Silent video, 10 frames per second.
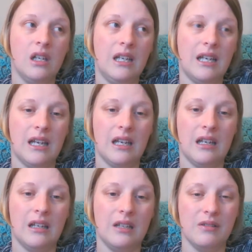
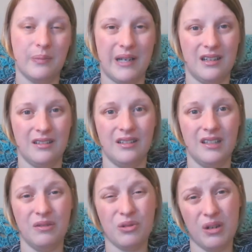Yeah, it was bad.
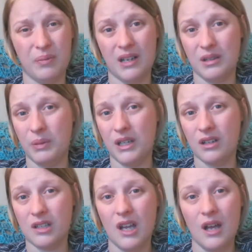It was really bad,
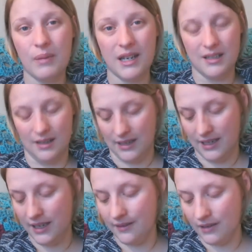because
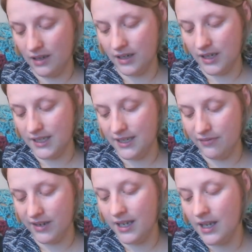basically, like a
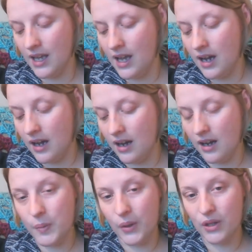divvy, I
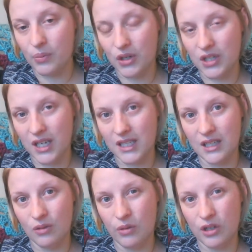put the project in
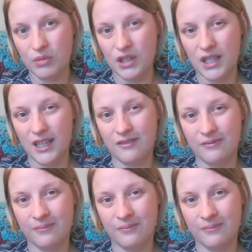the washing machine